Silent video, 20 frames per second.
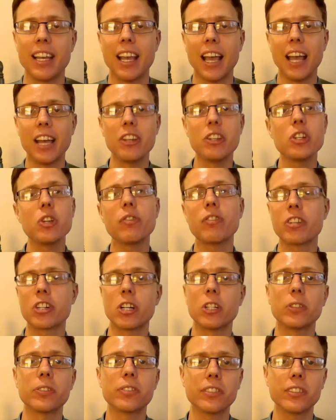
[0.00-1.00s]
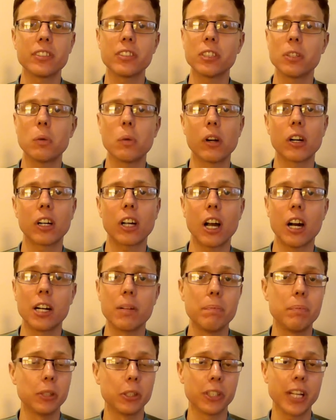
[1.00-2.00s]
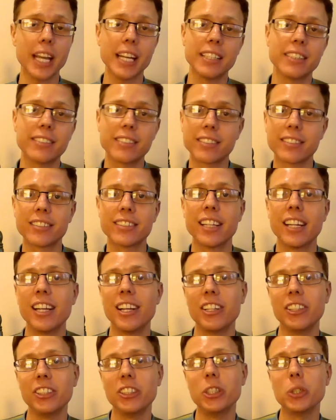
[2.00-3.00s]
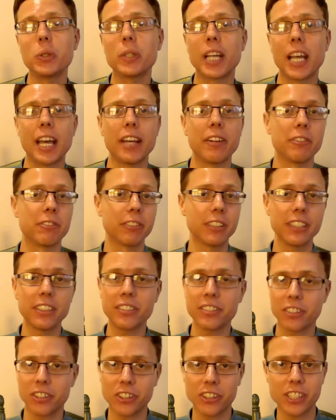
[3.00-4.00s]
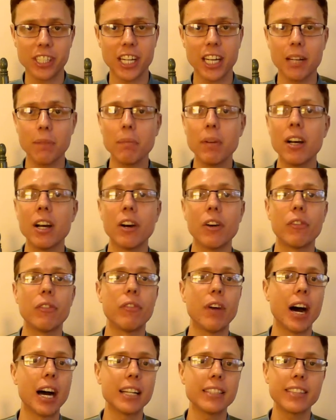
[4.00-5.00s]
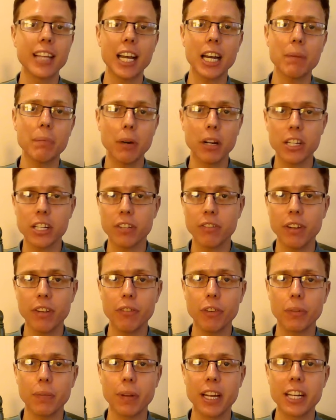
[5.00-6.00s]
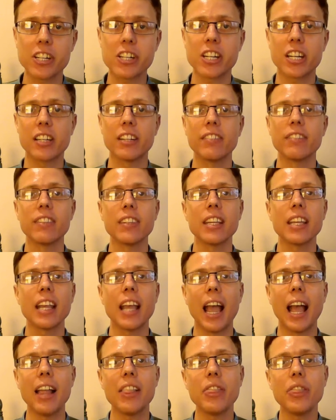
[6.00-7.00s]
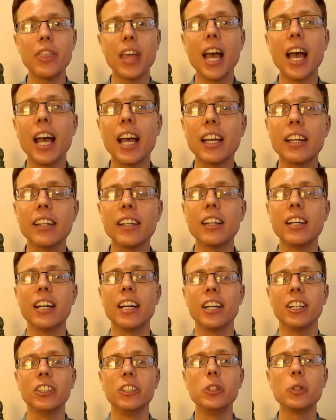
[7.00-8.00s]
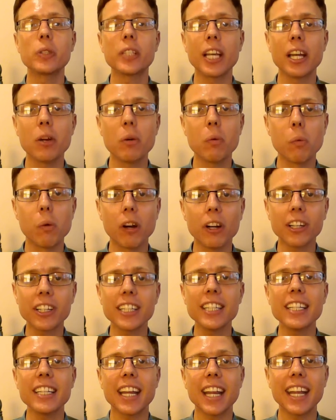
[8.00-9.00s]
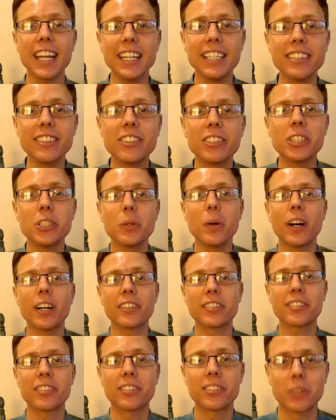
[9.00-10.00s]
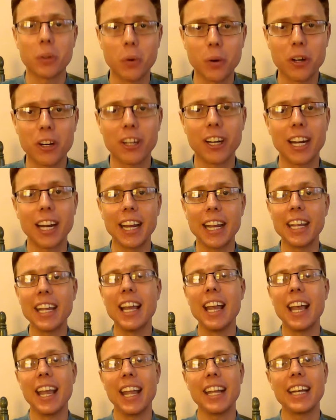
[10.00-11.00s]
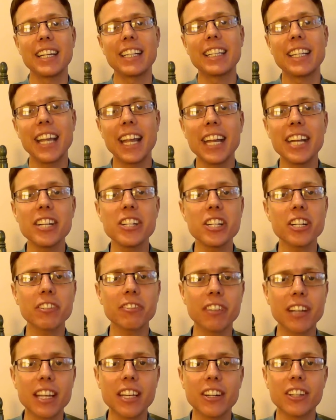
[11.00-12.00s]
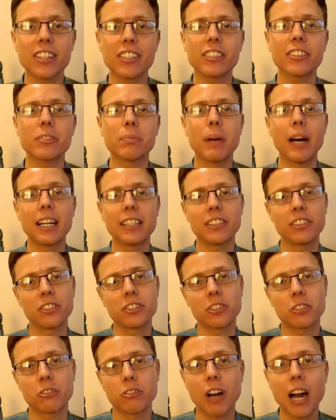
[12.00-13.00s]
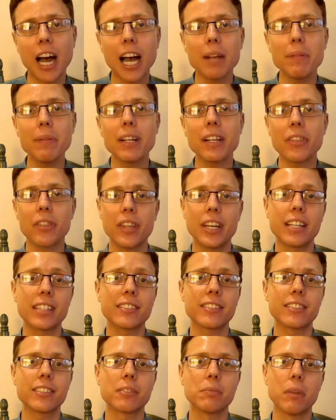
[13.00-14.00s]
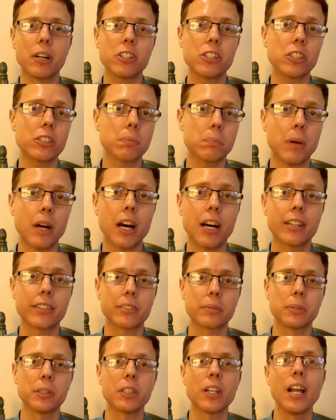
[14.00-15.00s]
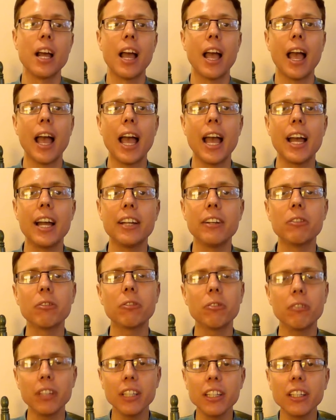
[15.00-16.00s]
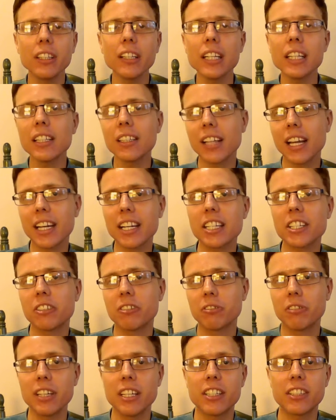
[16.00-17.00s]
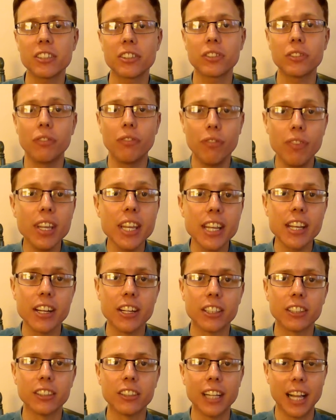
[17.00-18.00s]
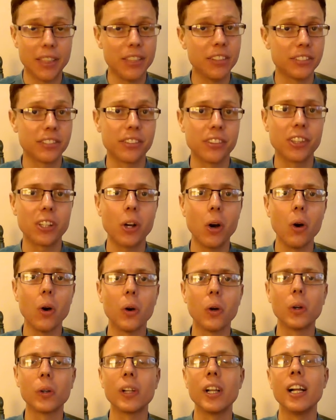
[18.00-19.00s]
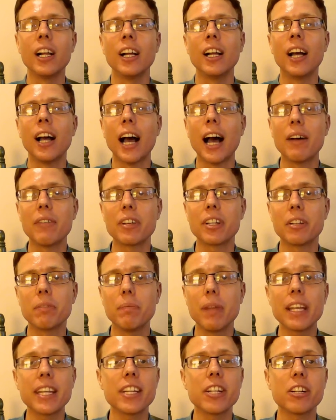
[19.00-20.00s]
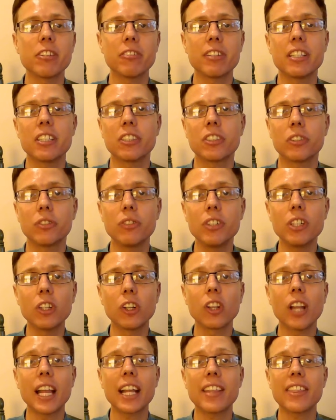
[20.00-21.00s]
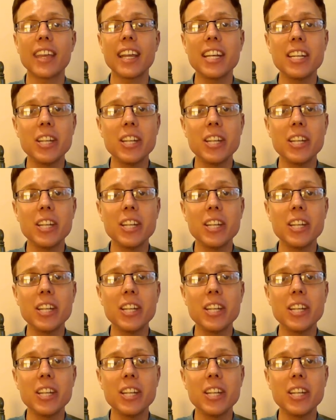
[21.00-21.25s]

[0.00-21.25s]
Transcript: and you've chosen to work on Bill Gates, you can research him, find out a bunch of information, and then you can work it into a story. Engage your readers by describing things as much as possible and really letting your readers feel, and this is the goal, making your readers feel like they